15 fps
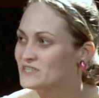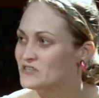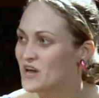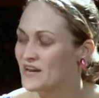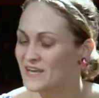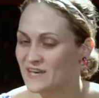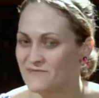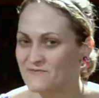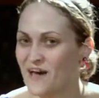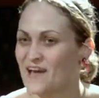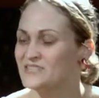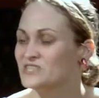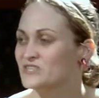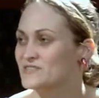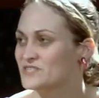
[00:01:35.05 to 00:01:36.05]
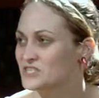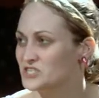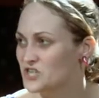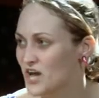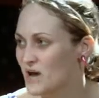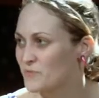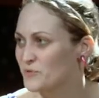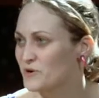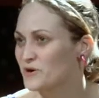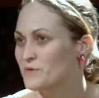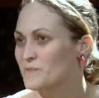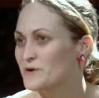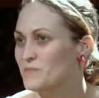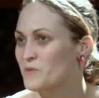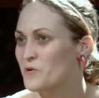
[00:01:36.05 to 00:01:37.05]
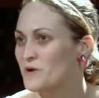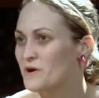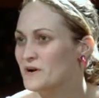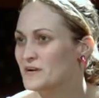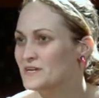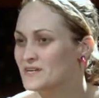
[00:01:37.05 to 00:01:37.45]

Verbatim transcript: trying to get faster as a jammer, be more